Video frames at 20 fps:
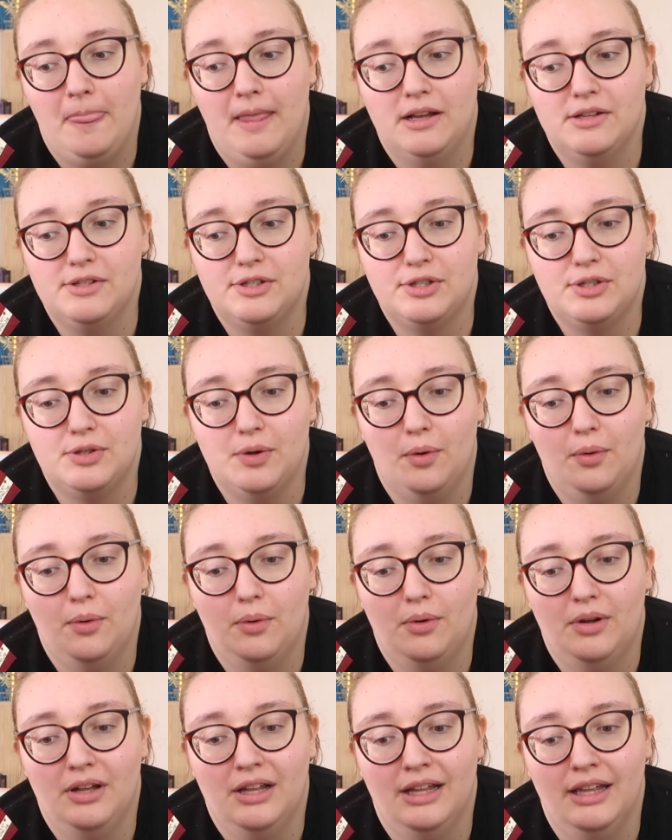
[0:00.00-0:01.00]

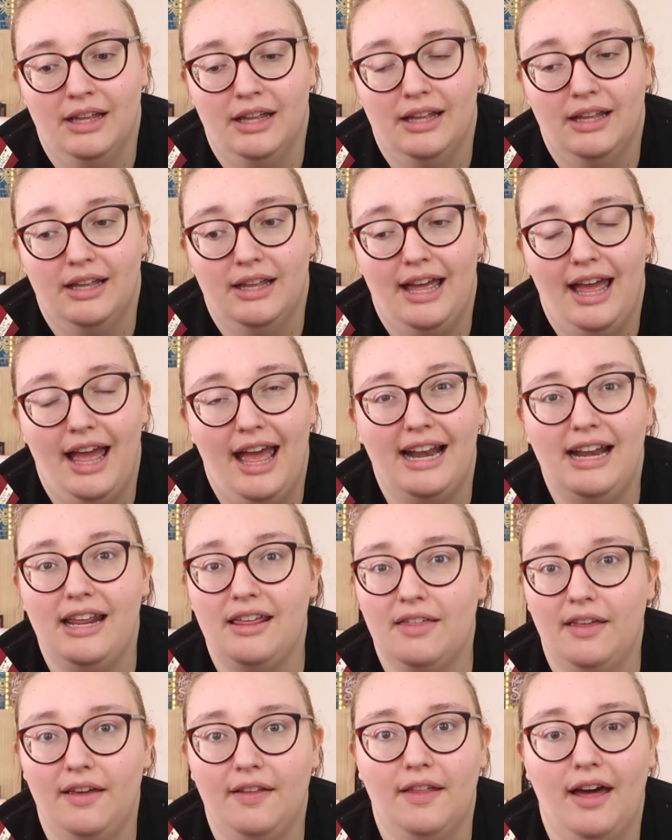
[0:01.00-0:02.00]
So
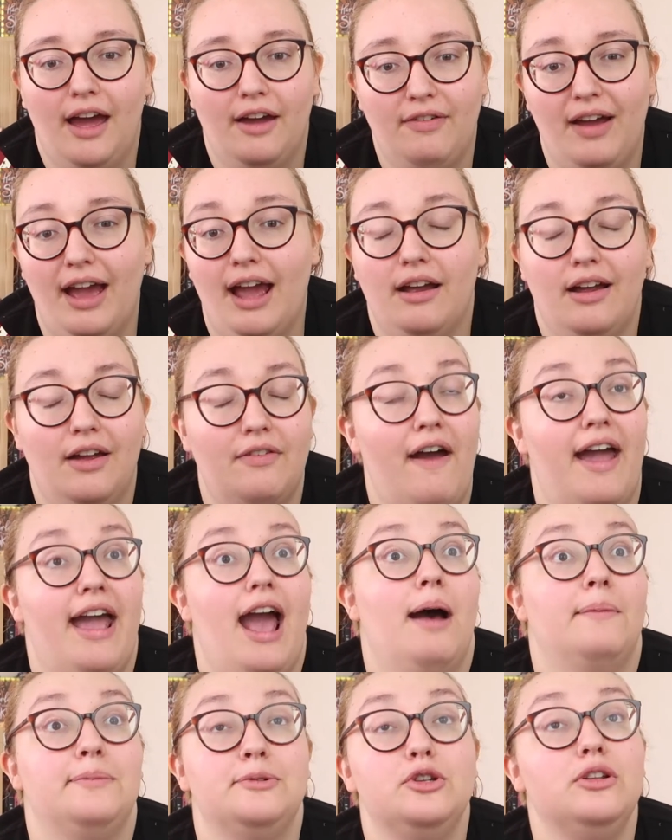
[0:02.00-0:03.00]
anything, if I
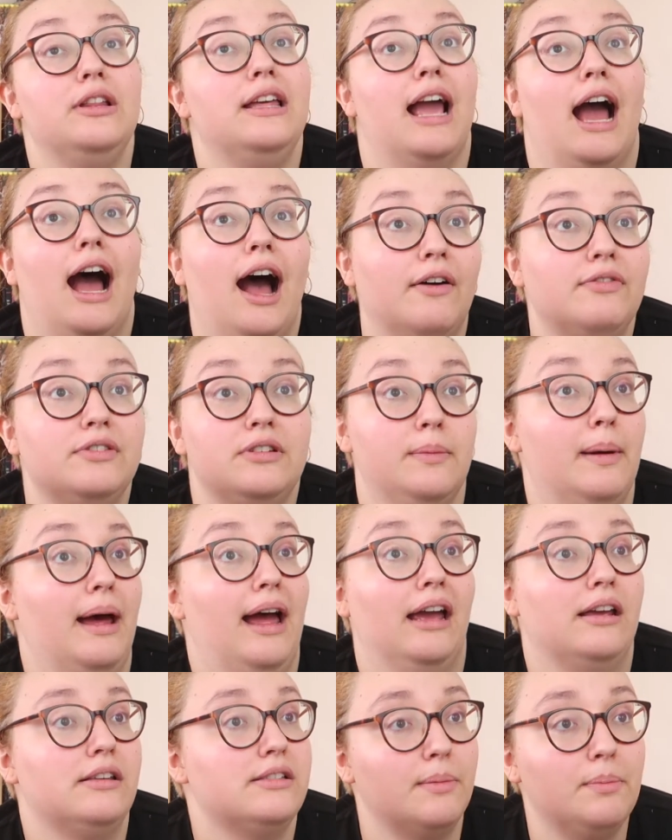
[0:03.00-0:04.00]
absolutely have to
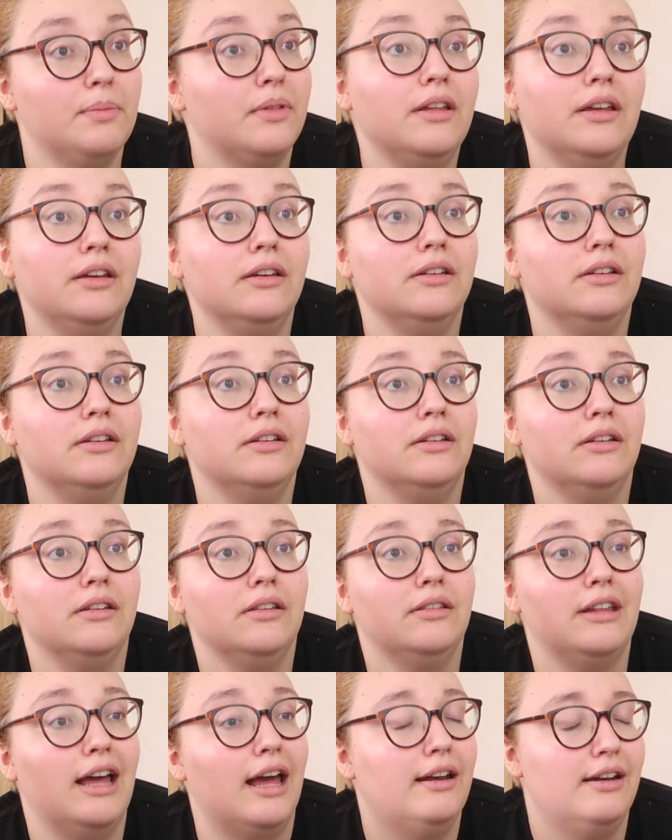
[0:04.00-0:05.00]
buy something,
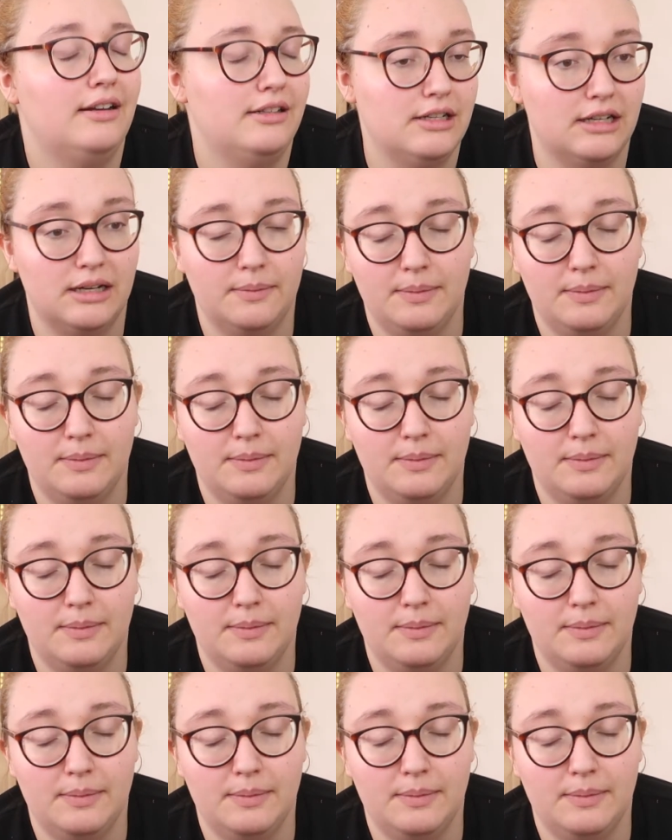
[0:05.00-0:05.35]
then it's gonna